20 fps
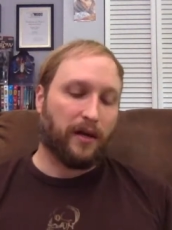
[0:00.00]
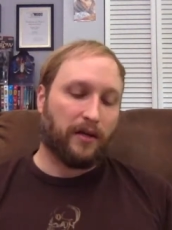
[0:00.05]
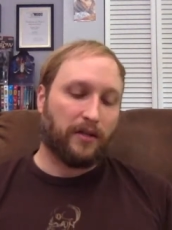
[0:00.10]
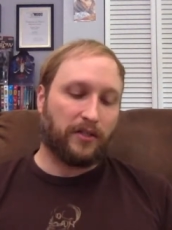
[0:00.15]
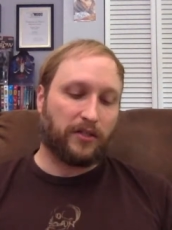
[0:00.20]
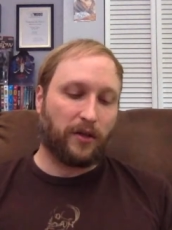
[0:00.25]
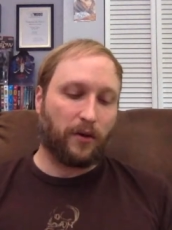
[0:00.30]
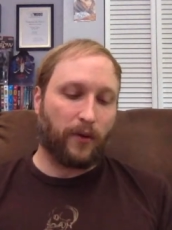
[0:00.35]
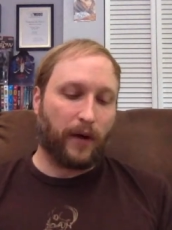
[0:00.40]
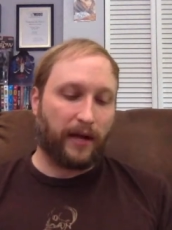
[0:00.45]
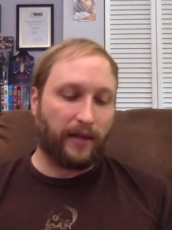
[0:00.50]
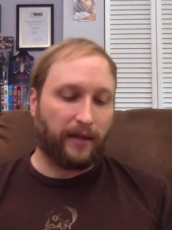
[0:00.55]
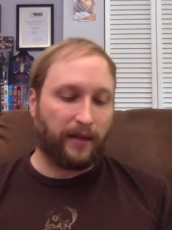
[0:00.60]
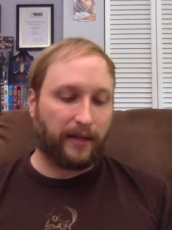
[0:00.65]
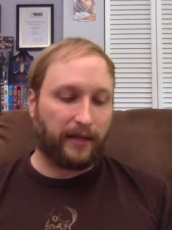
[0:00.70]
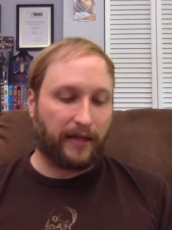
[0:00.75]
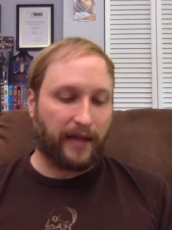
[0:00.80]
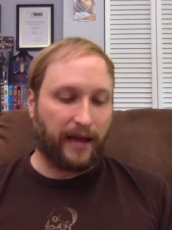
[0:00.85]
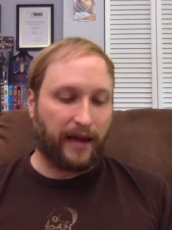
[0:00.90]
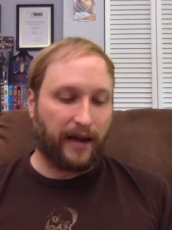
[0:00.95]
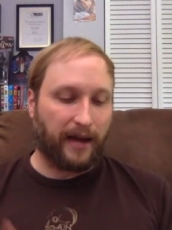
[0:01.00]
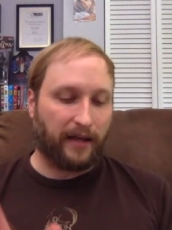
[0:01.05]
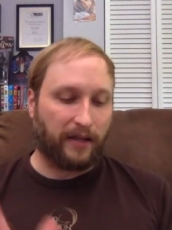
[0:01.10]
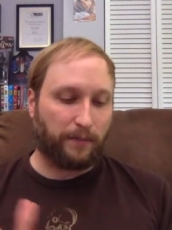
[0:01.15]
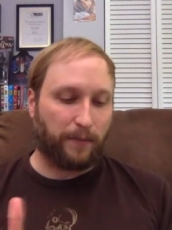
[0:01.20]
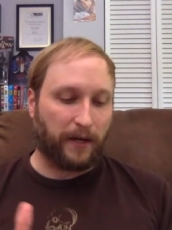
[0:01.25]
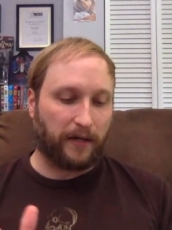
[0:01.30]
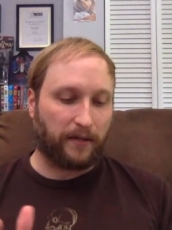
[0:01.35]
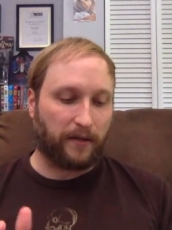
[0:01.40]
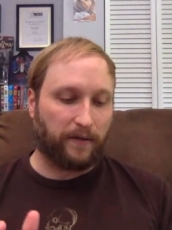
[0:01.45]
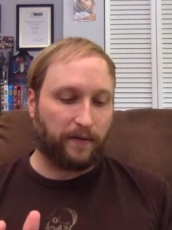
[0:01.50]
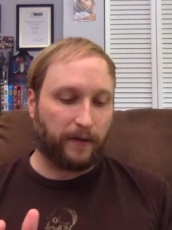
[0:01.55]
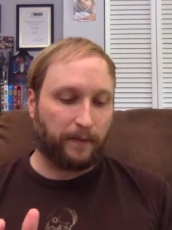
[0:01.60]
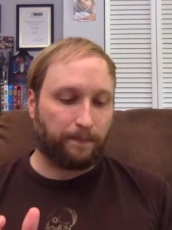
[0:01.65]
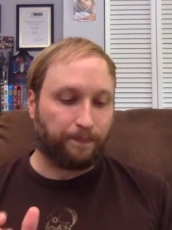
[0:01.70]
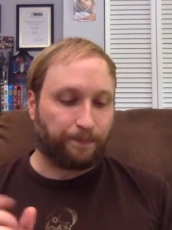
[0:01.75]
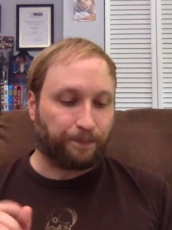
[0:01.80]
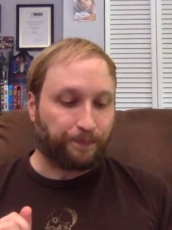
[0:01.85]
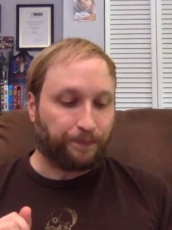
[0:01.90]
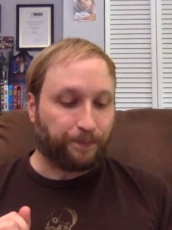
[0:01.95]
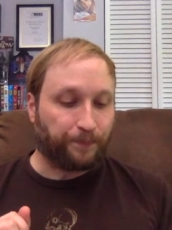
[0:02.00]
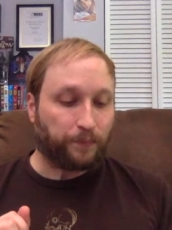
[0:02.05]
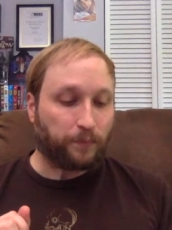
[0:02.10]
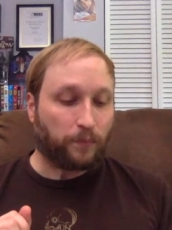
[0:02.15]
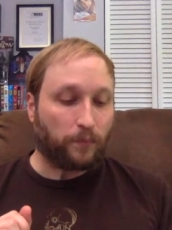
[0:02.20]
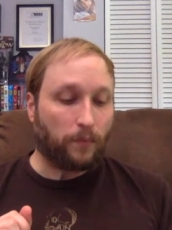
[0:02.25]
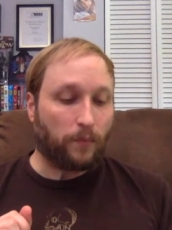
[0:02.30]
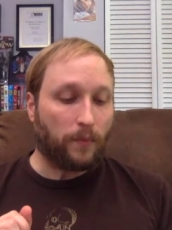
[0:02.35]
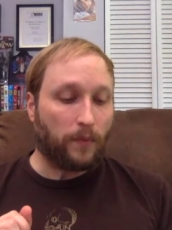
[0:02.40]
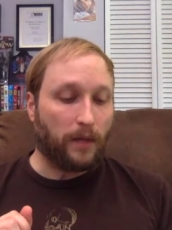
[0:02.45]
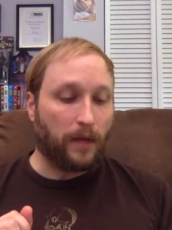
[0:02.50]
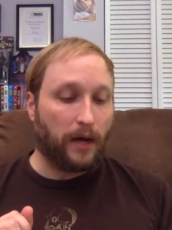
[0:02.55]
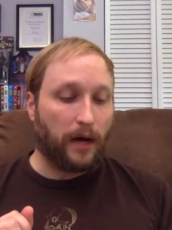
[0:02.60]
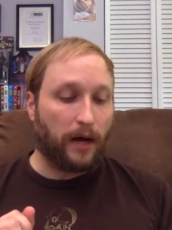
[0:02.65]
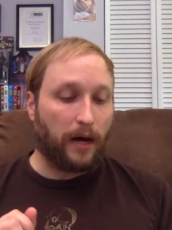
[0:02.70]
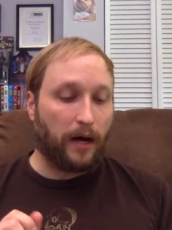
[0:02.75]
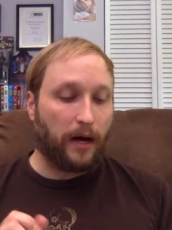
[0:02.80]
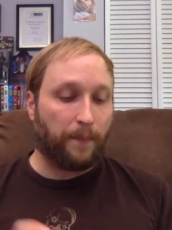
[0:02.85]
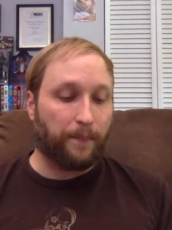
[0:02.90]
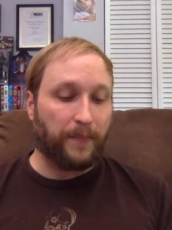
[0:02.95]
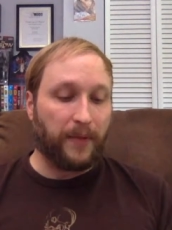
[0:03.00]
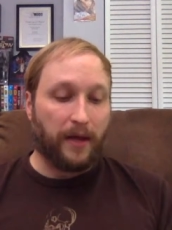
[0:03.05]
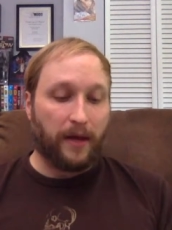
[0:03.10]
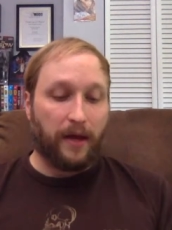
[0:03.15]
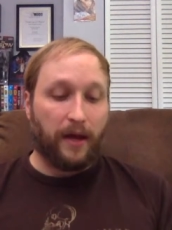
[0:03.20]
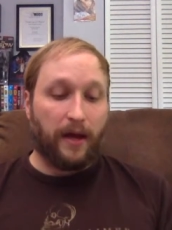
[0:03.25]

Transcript: So I like that aspect of it. Um,